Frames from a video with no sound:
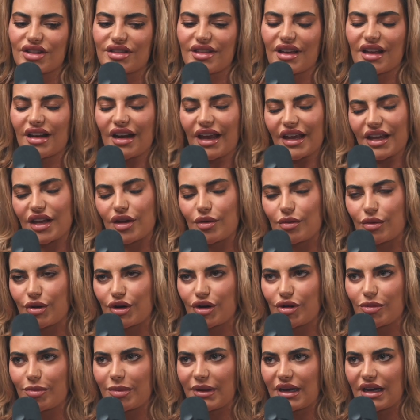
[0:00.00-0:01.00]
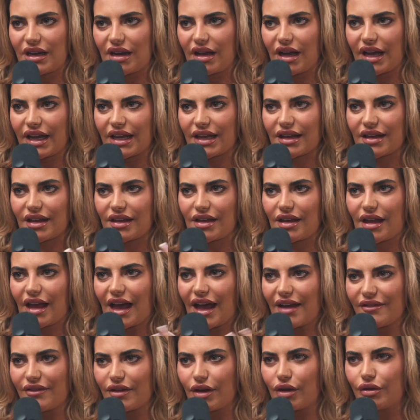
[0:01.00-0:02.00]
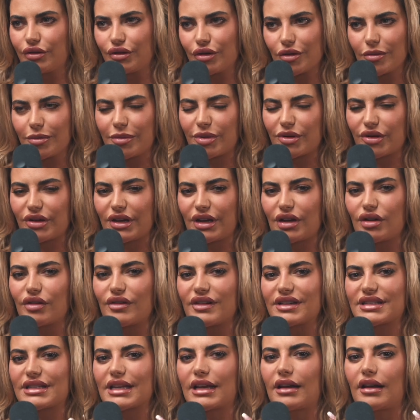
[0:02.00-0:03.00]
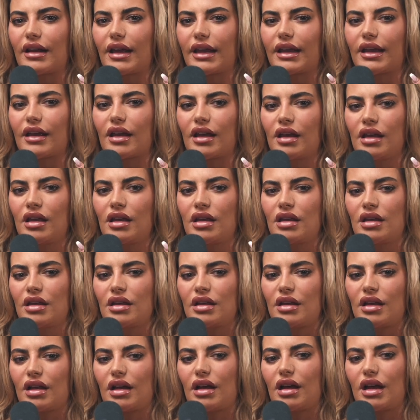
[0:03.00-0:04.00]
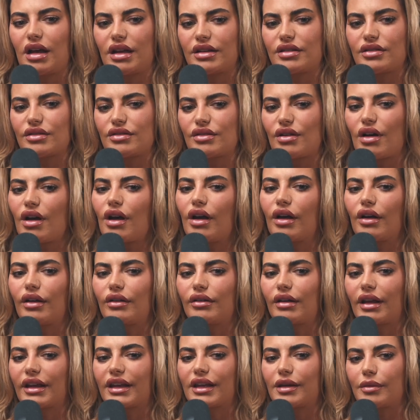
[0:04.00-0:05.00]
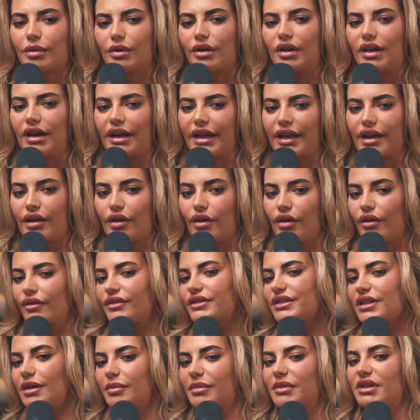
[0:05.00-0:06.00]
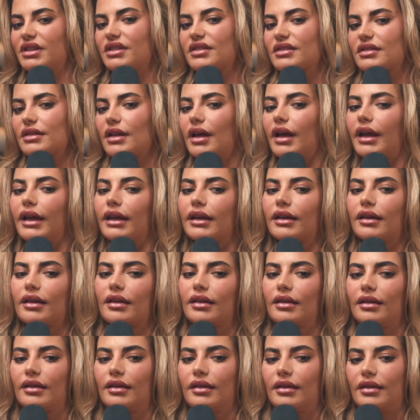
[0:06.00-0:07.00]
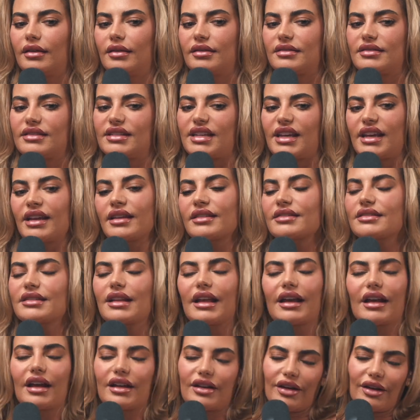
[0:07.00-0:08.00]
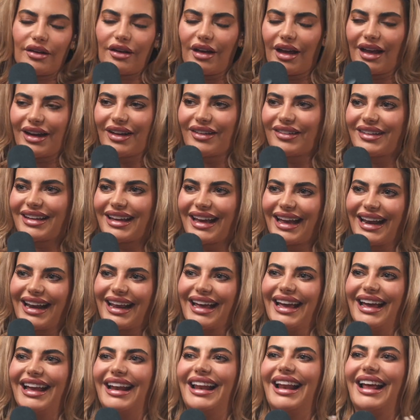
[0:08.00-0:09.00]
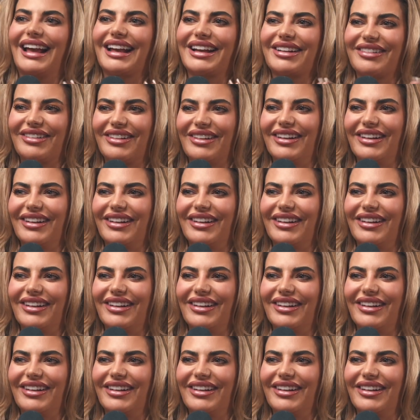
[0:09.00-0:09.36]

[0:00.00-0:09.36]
thing, like you want to be like have it on your body, or is it like I don't know, like you want to lick it off someone's like tits. Like I don't get it. Like,